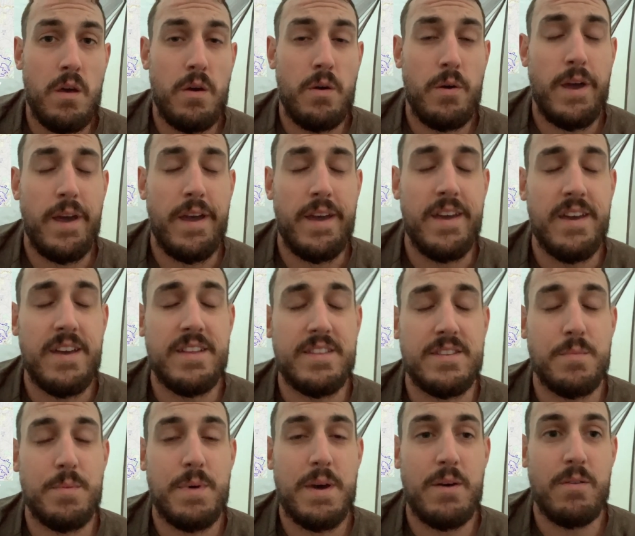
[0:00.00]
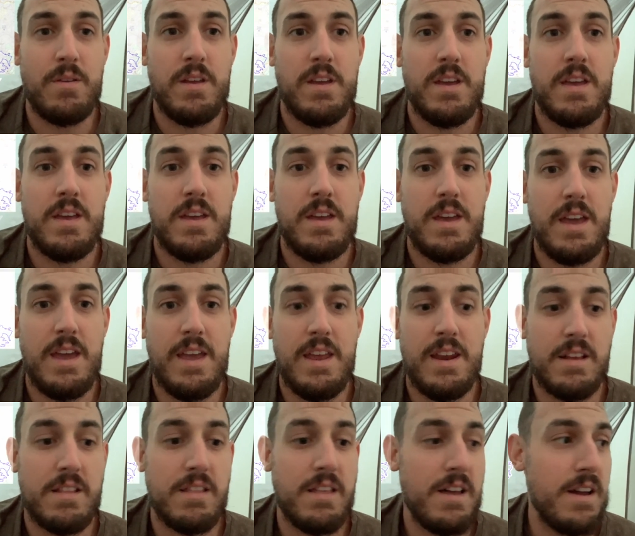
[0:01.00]
Okay, it's about eight
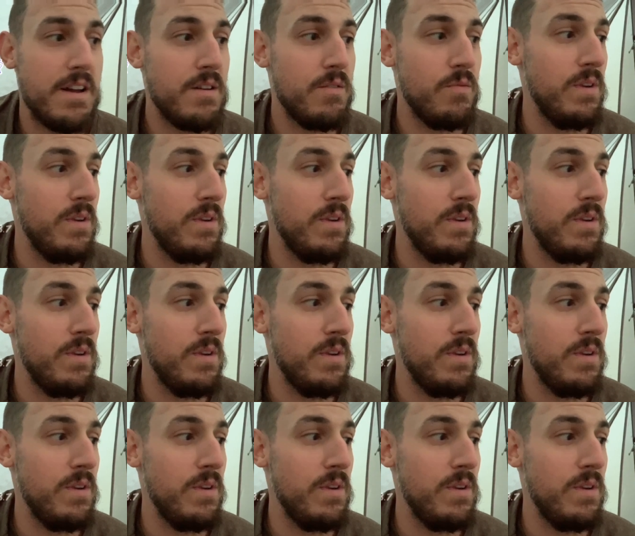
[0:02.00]
o'clock.